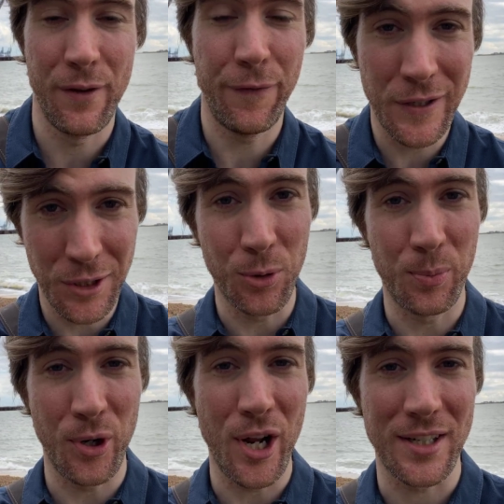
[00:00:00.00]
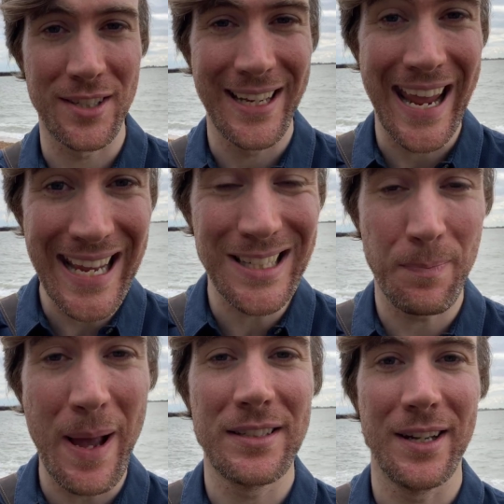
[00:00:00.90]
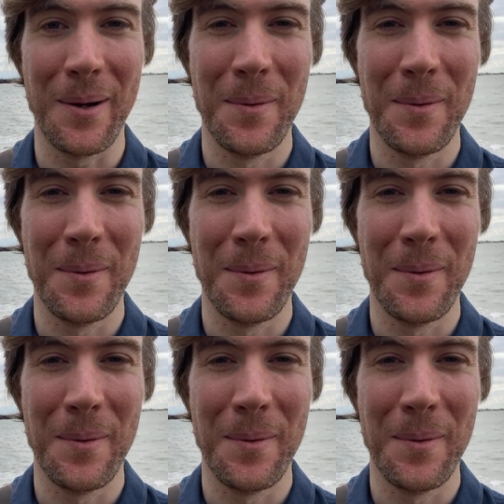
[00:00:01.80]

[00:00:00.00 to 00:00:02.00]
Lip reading: The physical product is better,